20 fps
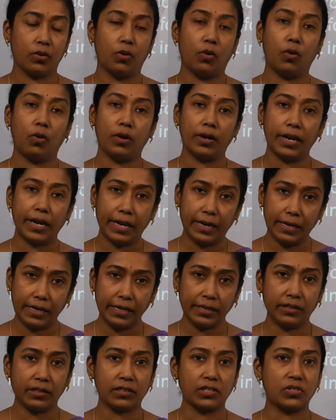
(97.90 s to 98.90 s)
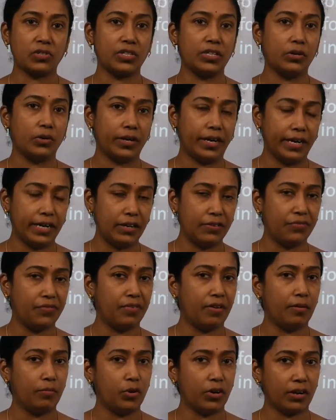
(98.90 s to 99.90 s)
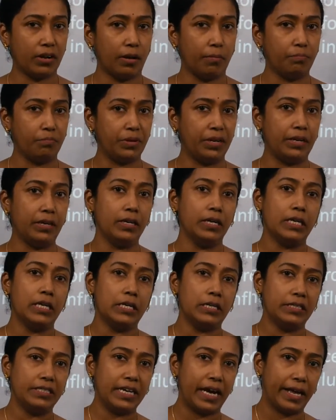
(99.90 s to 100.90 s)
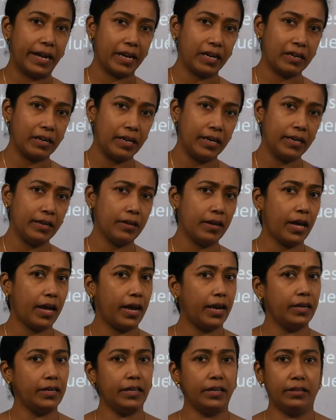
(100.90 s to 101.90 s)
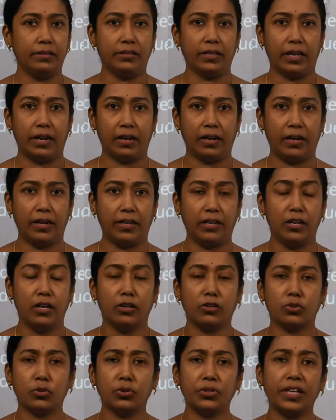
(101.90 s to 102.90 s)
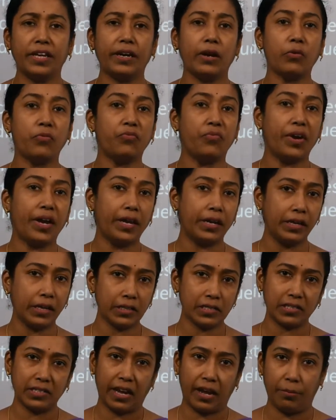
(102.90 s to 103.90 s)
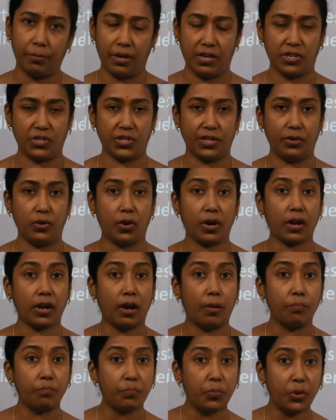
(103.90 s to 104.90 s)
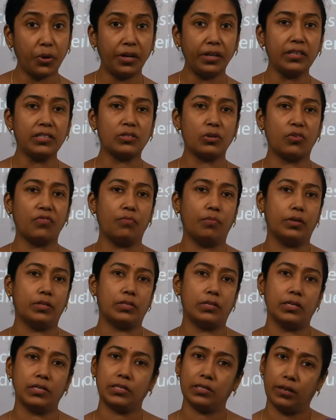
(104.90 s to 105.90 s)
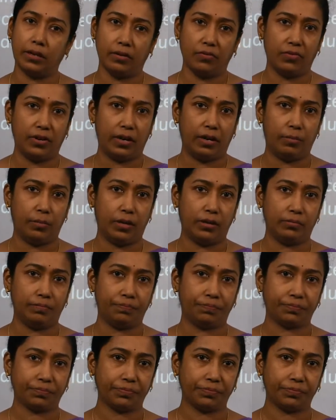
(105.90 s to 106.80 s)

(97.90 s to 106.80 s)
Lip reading: or any industry or any firm or company directly and indirectly. So there are various dimensions or components of business environment.